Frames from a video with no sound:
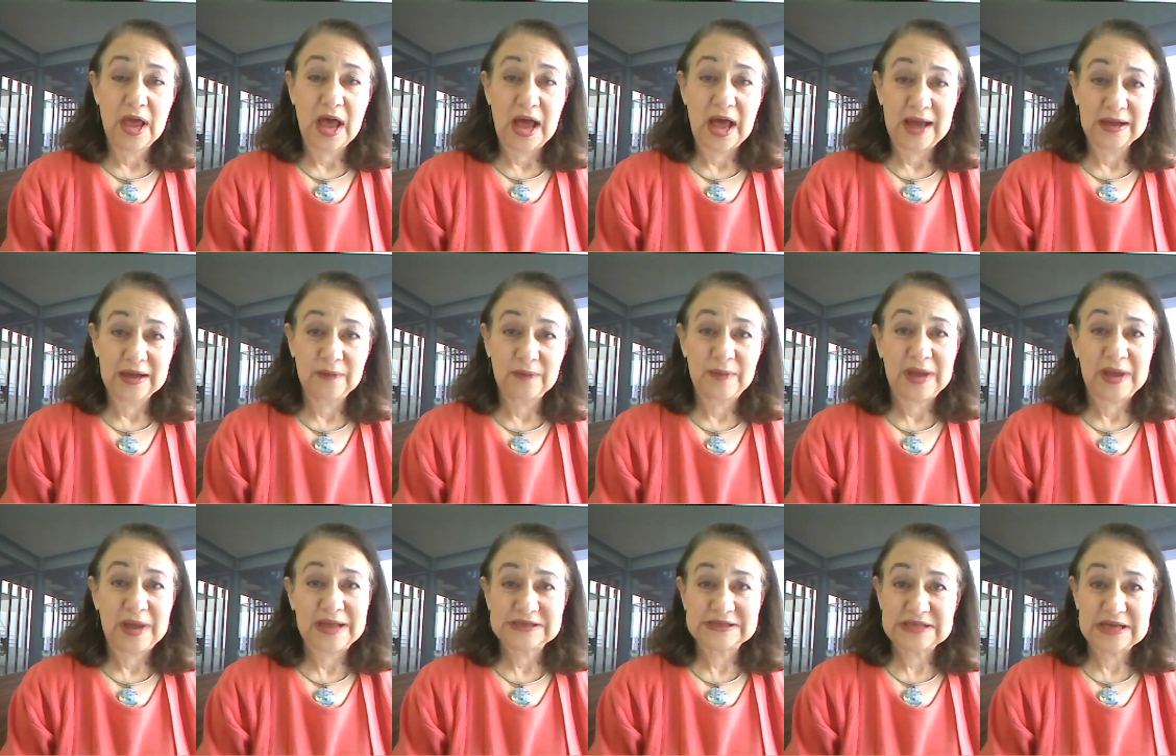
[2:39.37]
on
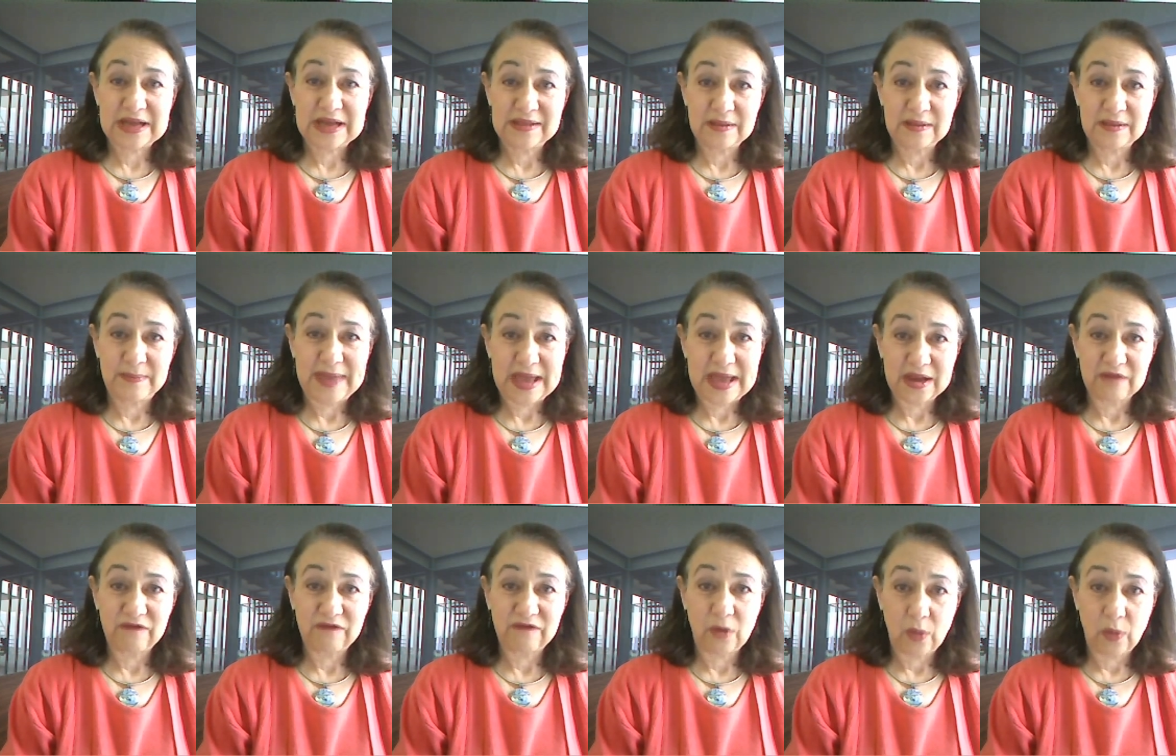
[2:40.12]
deposit in the
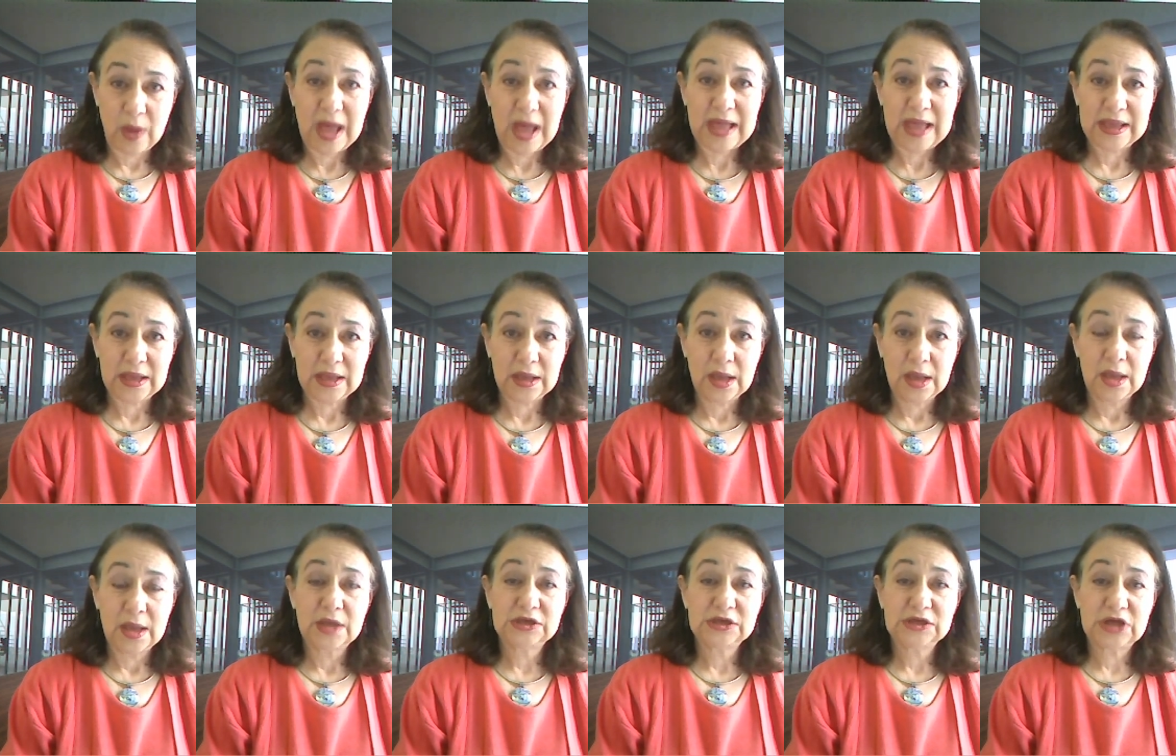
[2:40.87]
Bank of
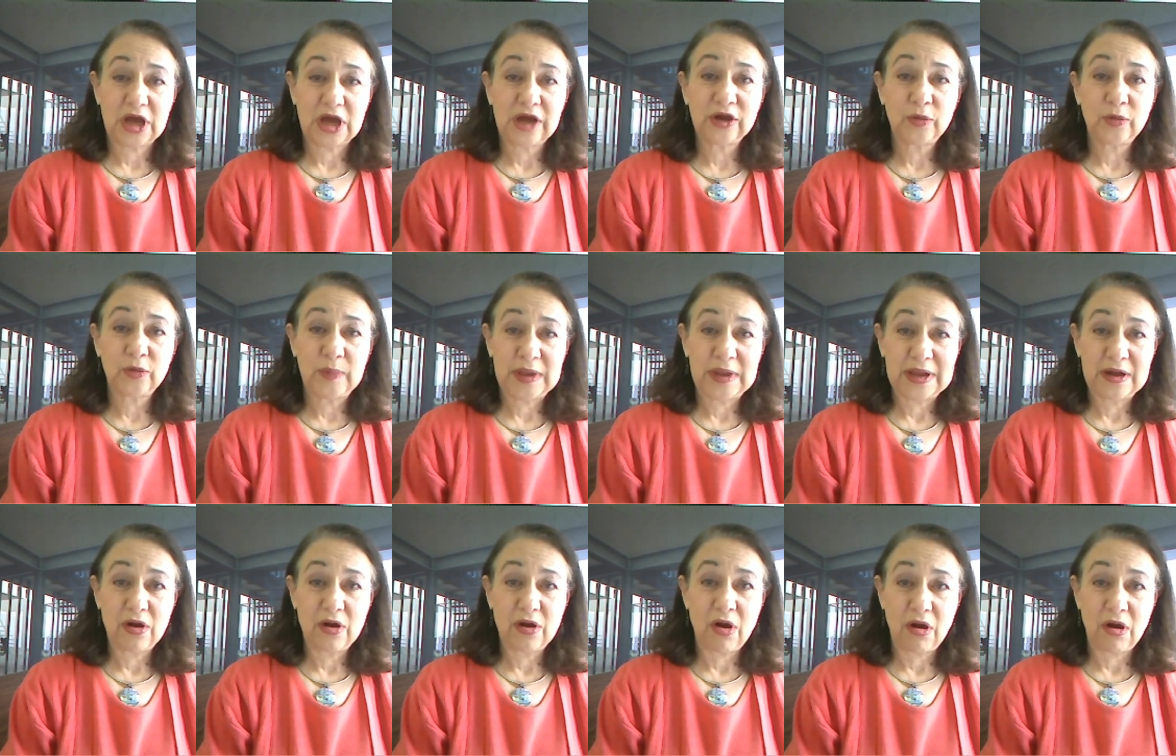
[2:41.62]
Hawaii to
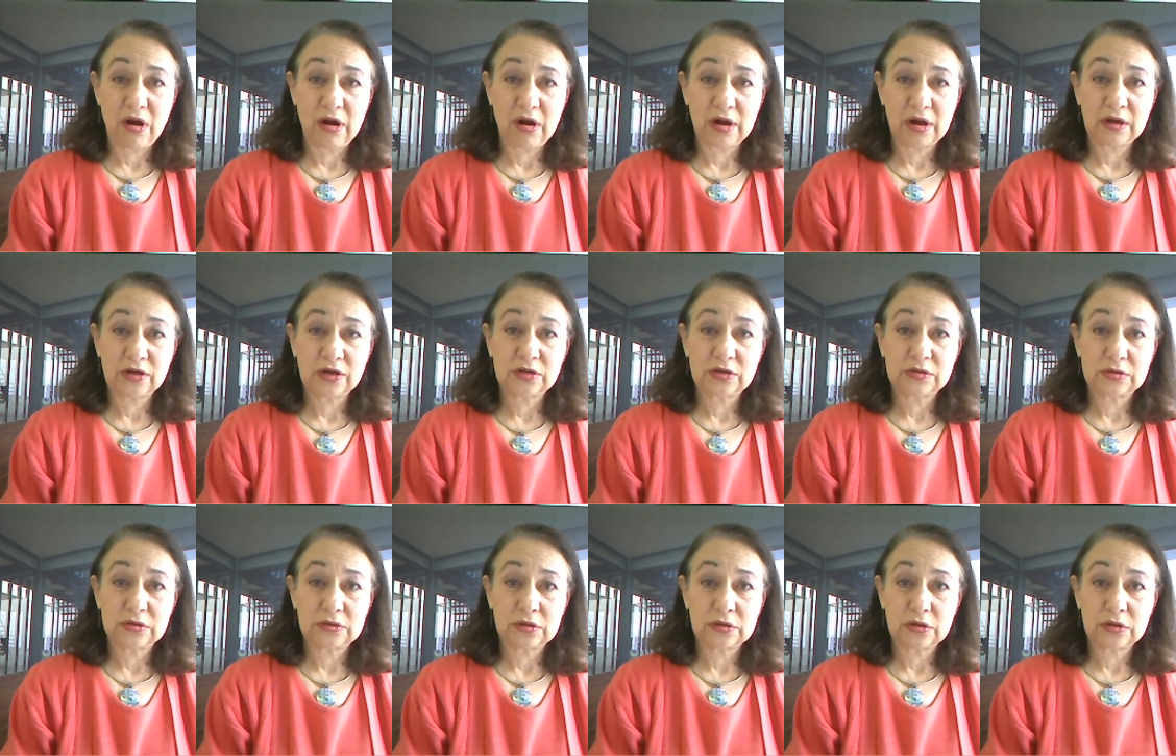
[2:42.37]
underpin our